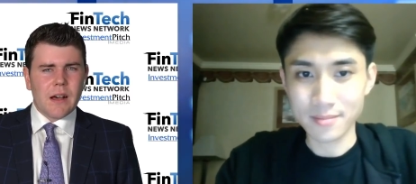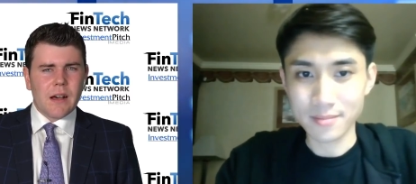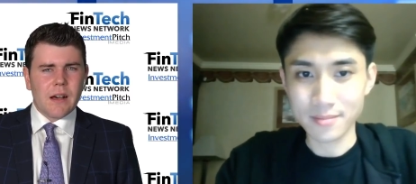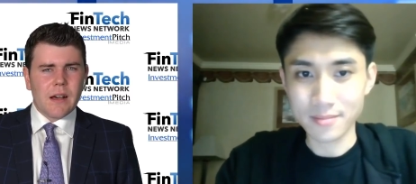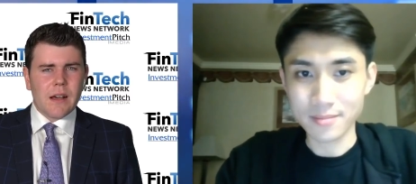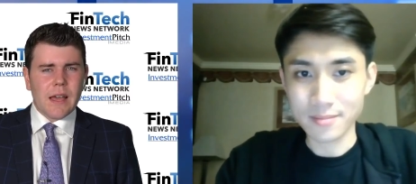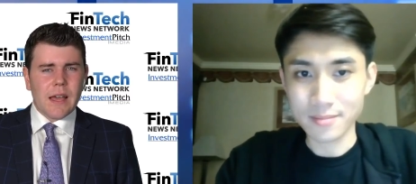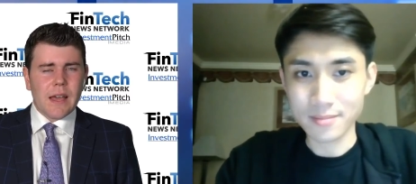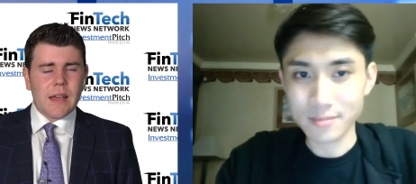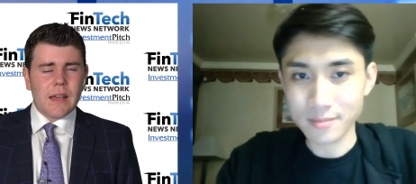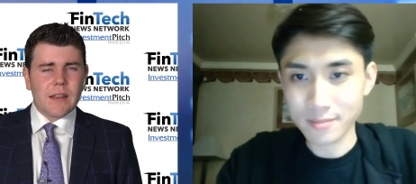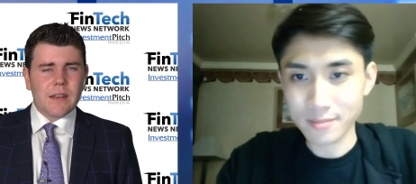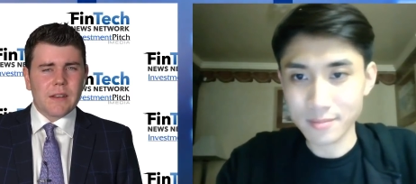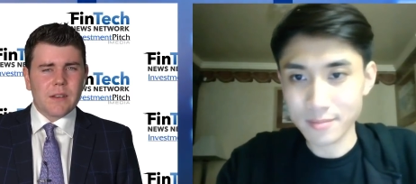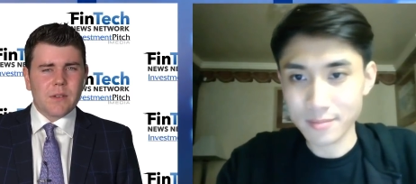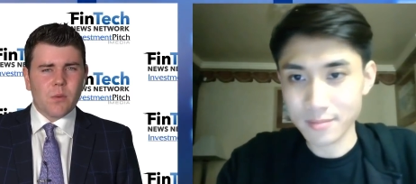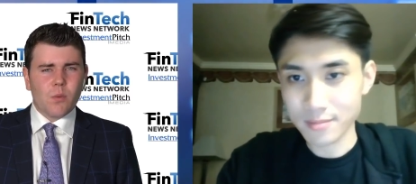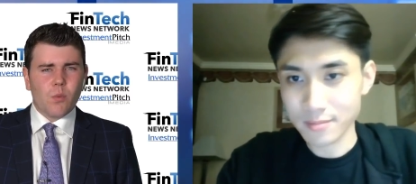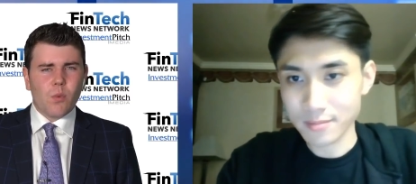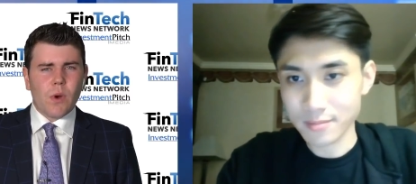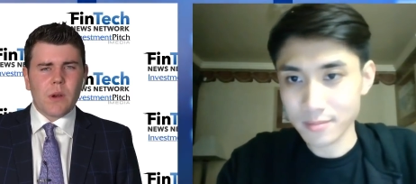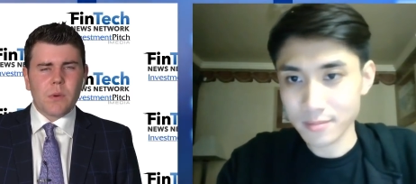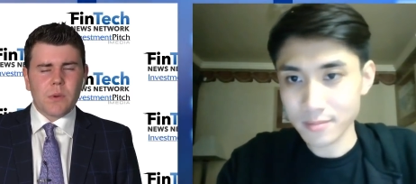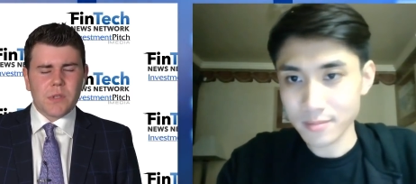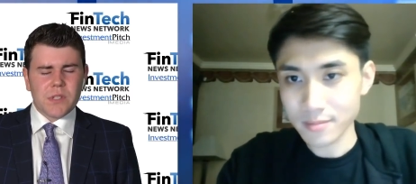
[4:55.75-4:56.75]
Speaker 1: and
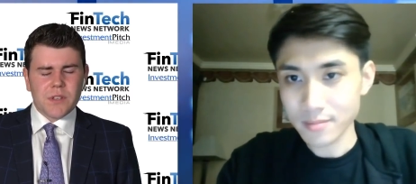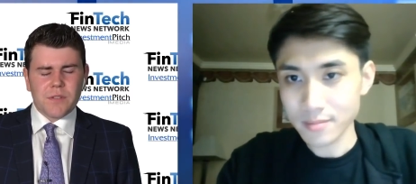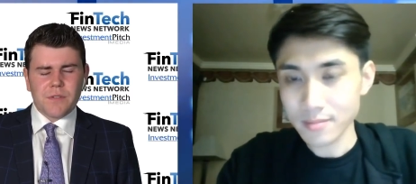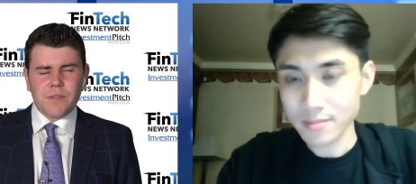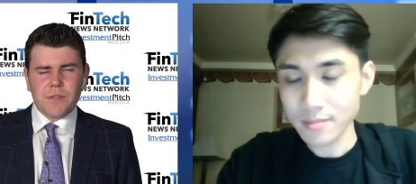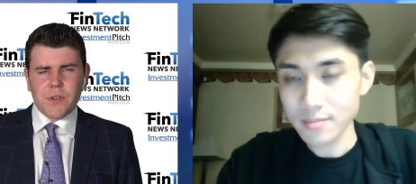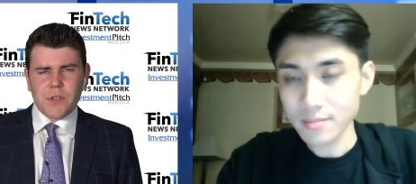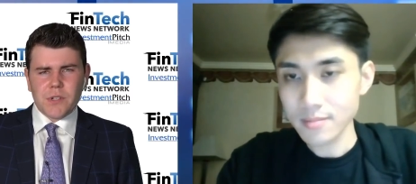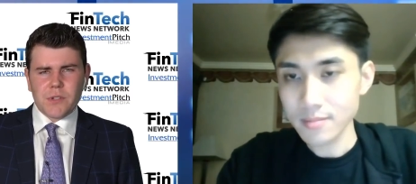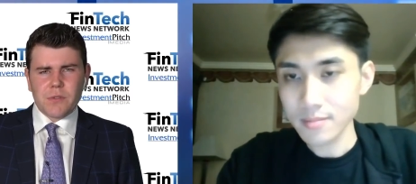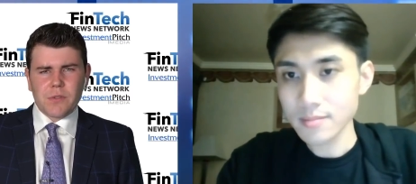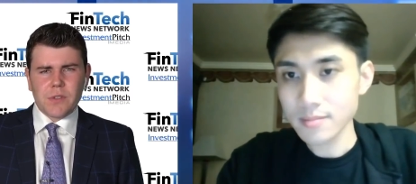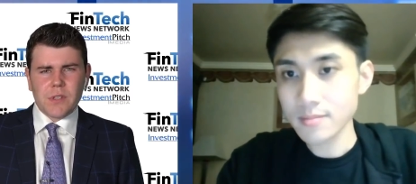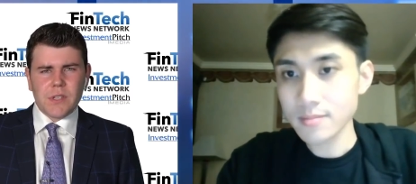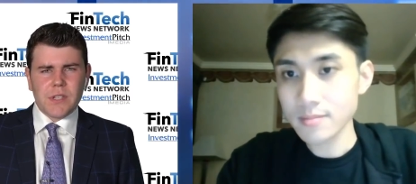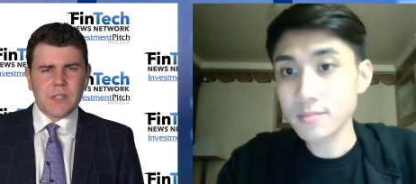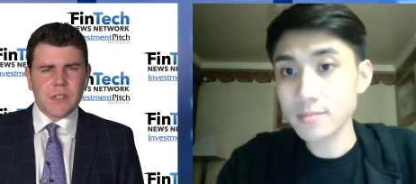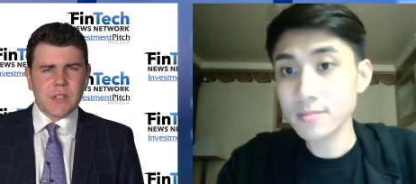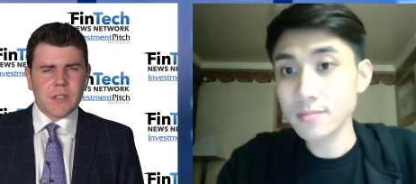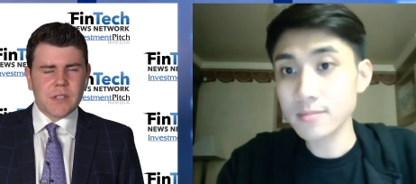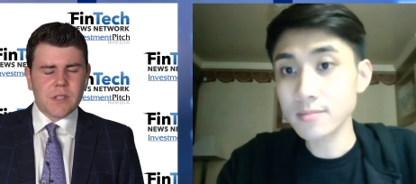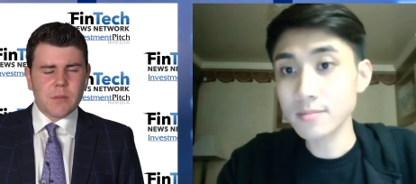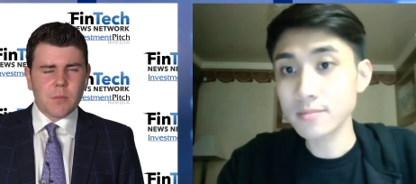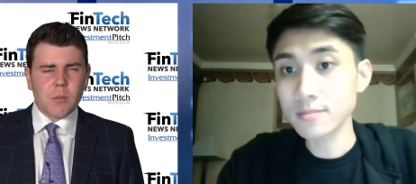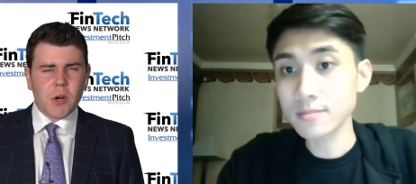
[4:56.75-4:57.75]
when was it first
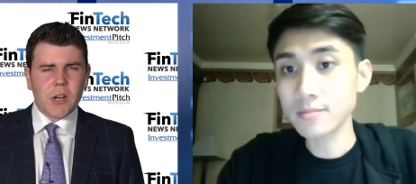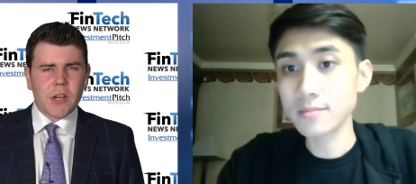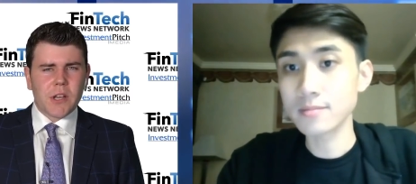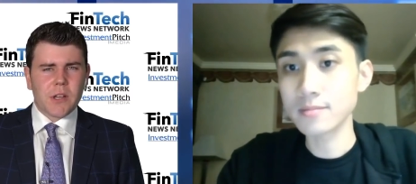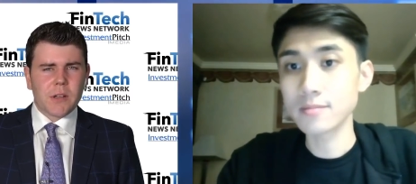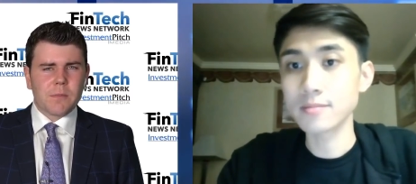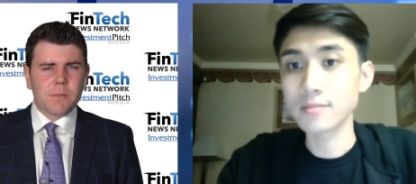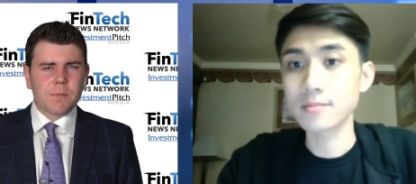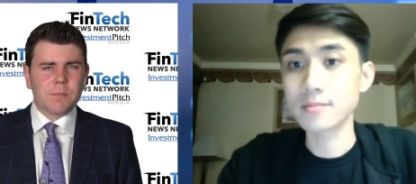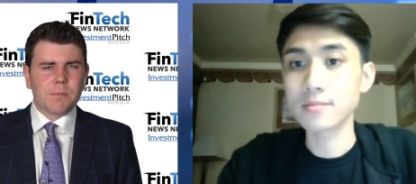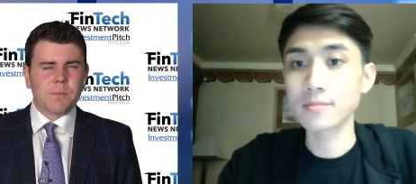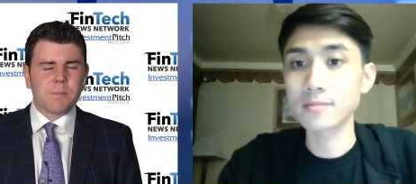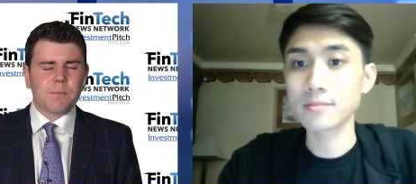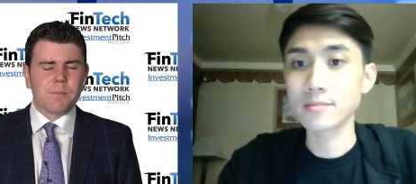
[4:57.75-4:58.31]
released into the market?